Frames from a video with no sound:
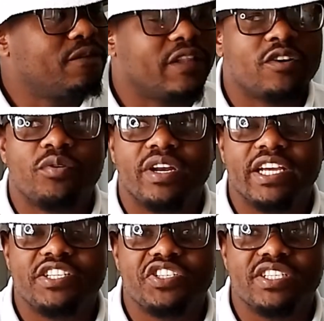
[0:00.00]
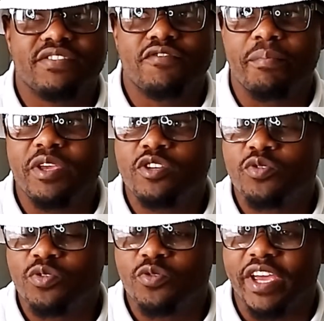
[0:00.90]
For that connection. For me
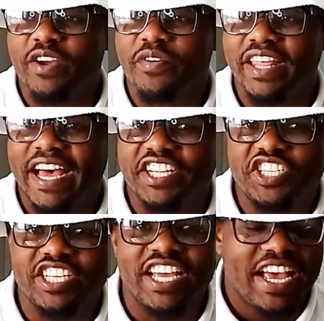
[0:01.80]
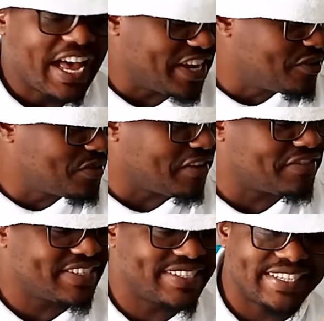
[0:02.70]
to hang with Archie, I need to have a
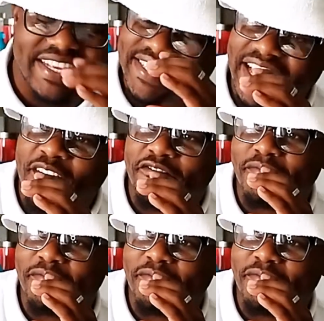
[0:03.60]
sack of